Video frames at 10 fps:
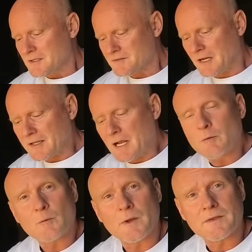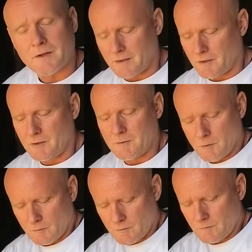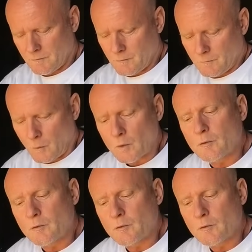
Starting out with the 4